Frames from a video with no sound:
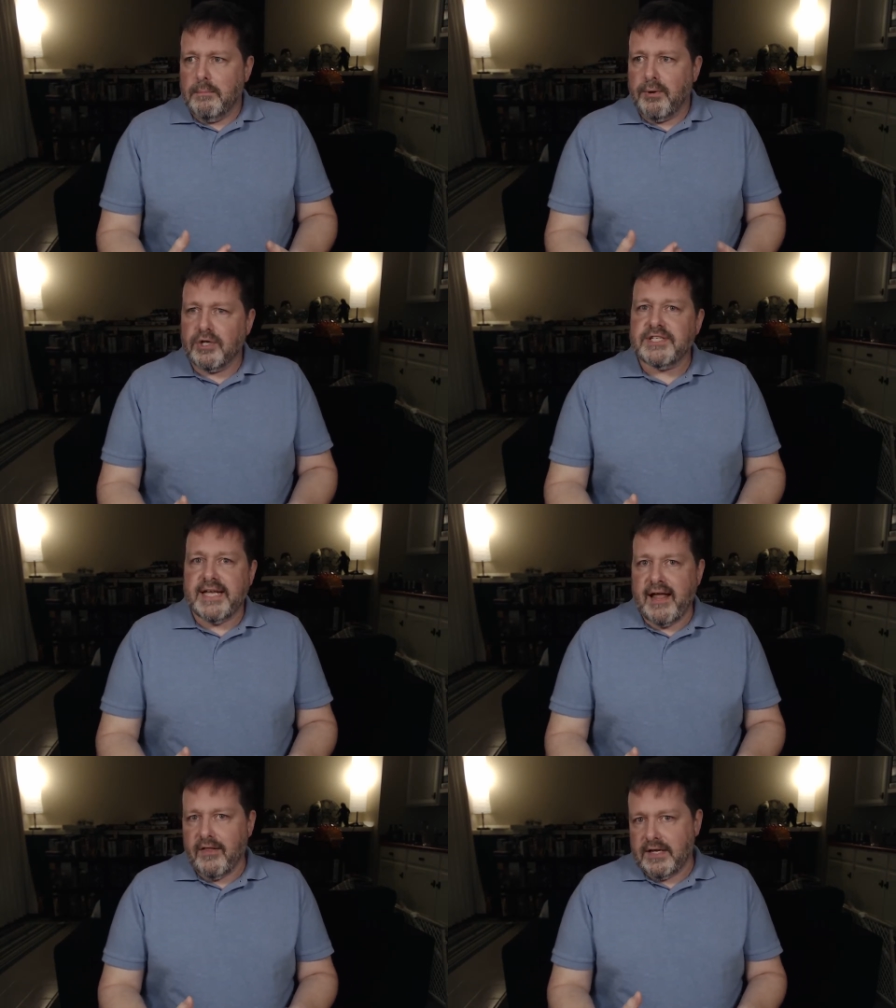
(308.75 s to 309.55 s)

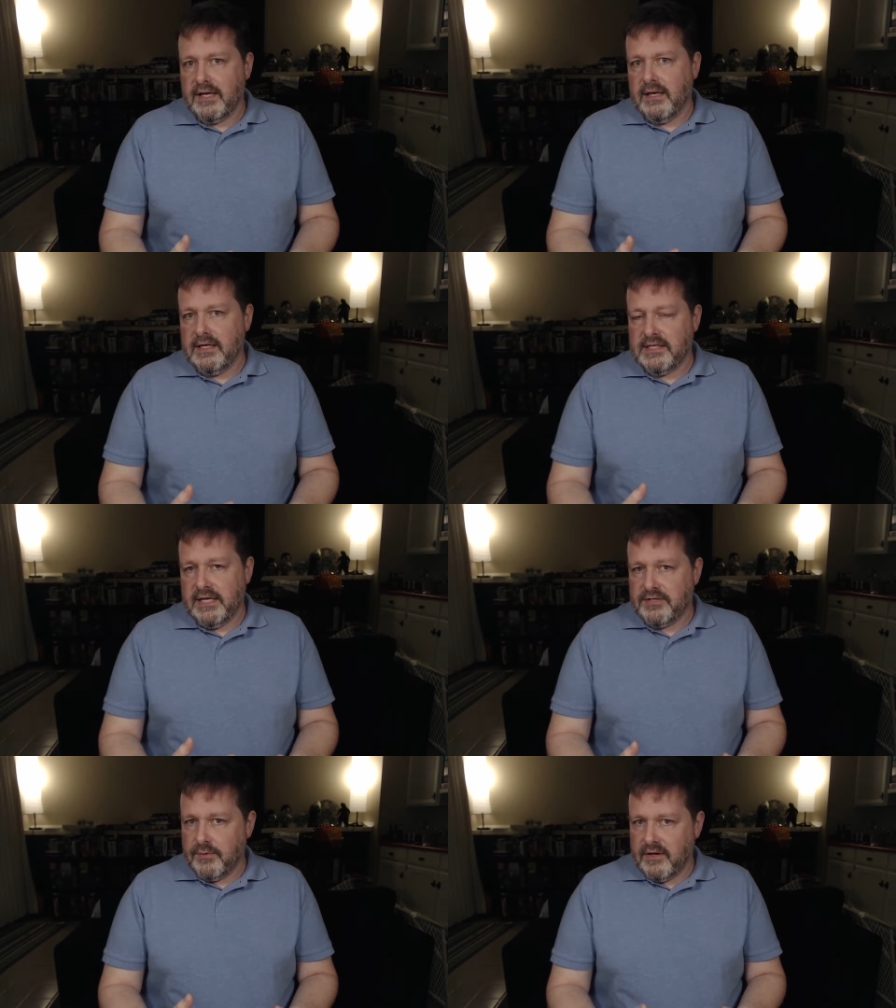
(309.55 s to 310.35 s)
personality into
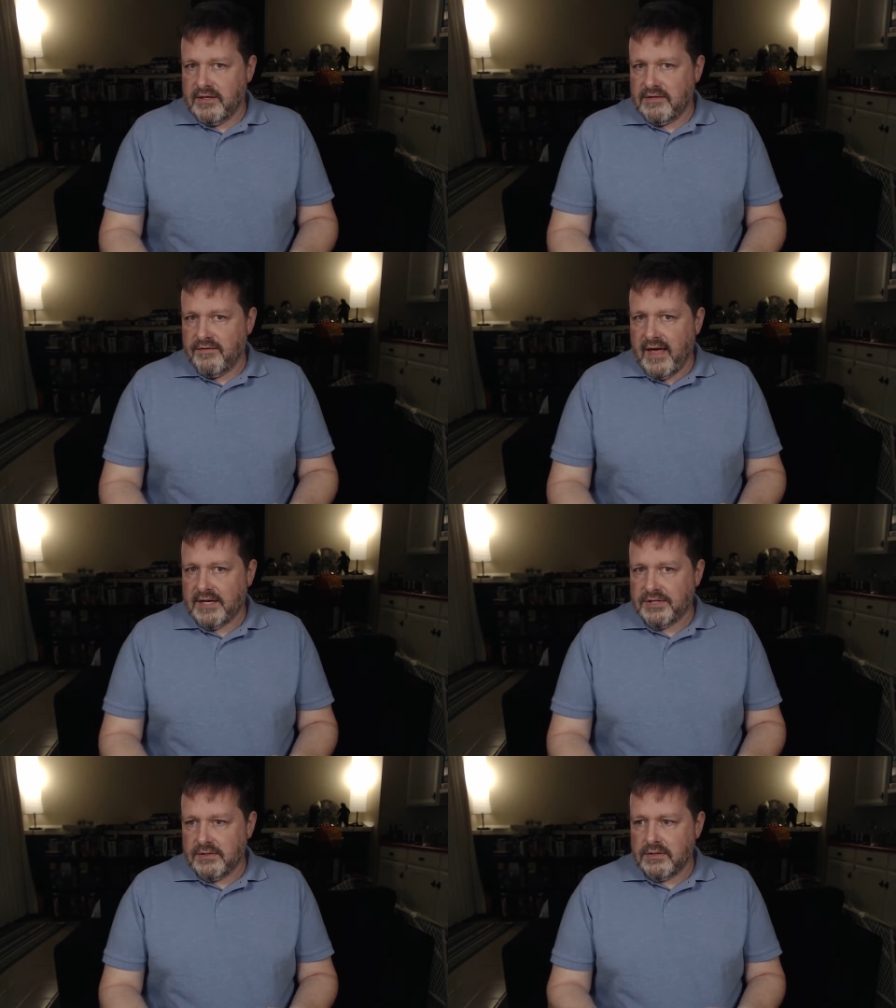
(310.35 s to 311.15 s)
each one of these
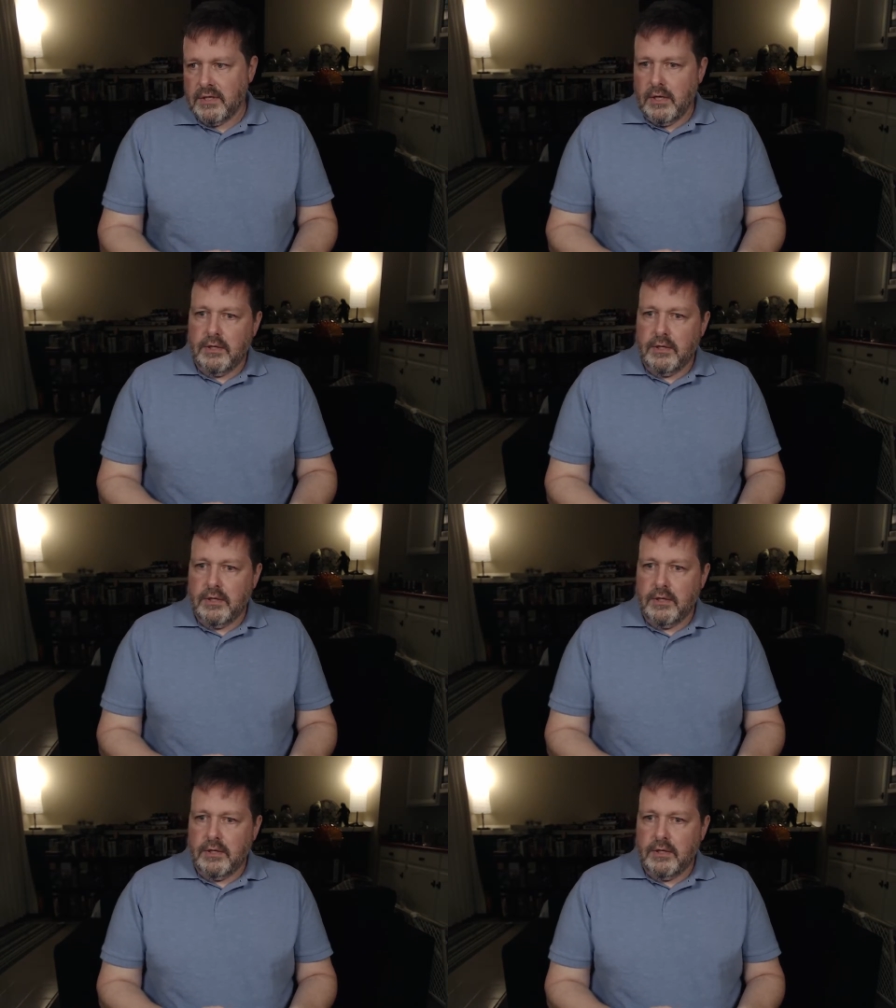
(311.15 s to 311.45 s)
factions.